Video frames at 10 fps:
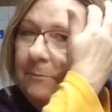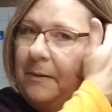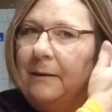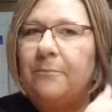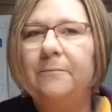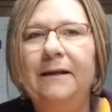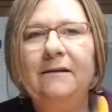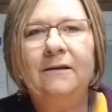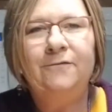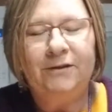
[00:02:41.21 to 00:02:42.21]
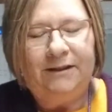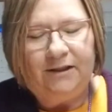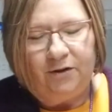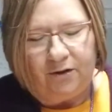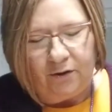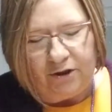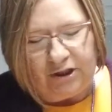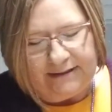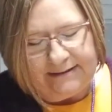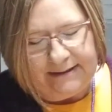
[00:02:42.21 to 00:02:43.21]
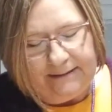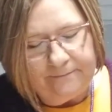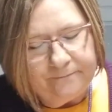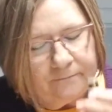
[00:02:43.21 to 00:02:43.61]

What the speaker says: peppermint for decongesting.